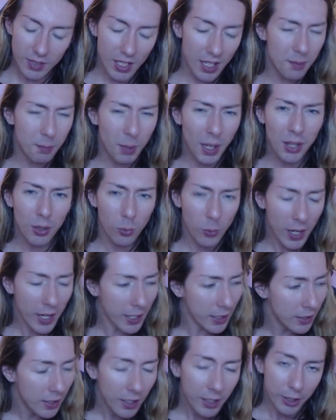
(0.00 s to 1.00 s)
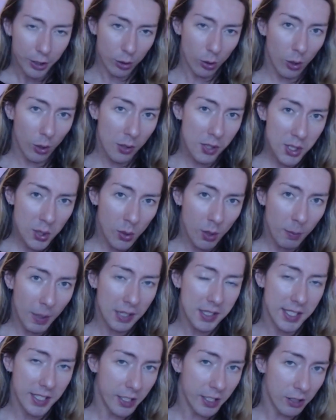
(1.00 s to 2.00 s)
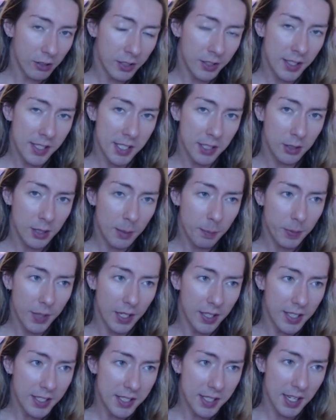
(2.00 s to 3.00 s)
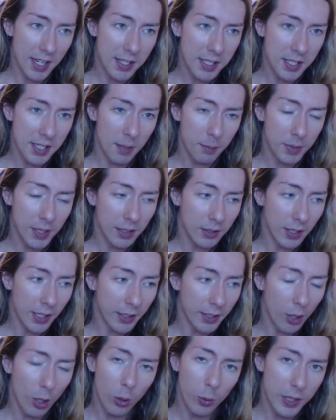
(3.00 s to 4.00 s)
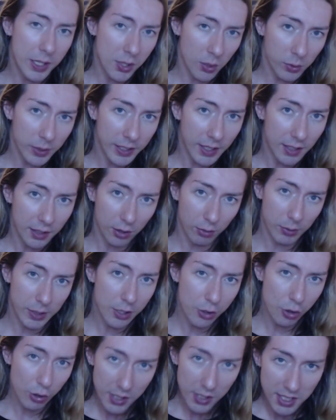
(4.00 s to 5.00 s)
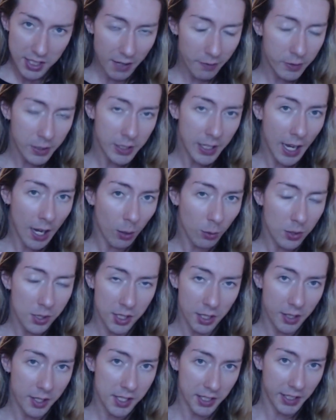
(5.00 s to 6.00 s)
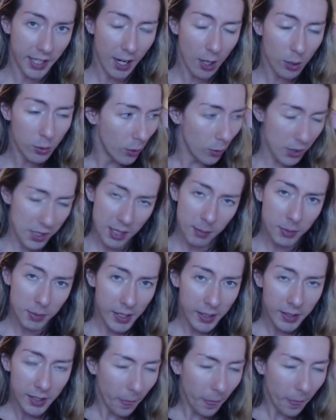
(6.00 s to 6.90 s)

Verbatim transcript: And by the way, you're also about to hear in this clip that he says something like, oh, he's only got three hundred seventy hours on his account or something.